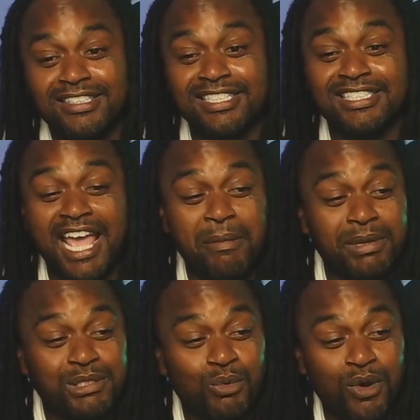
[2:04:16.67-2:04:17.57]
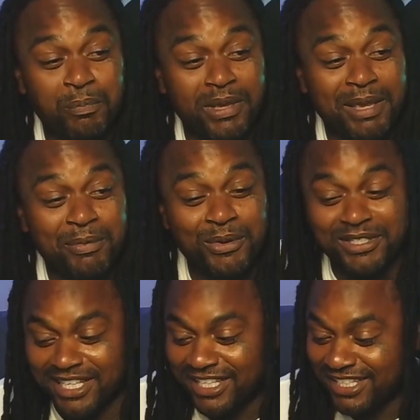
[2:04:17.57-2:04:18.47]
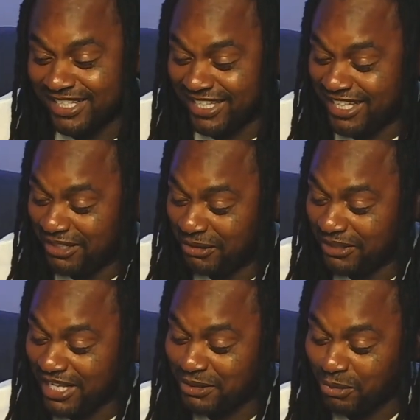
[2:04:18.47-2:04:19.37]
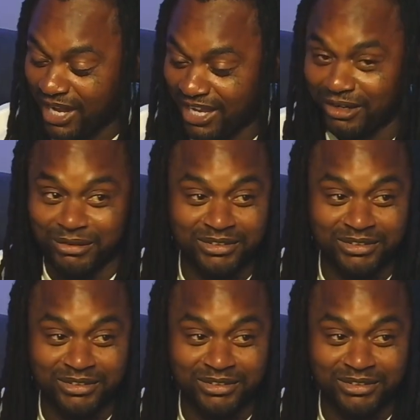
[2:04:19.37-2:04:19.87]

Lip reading: To damage more people? The heal? That's wild.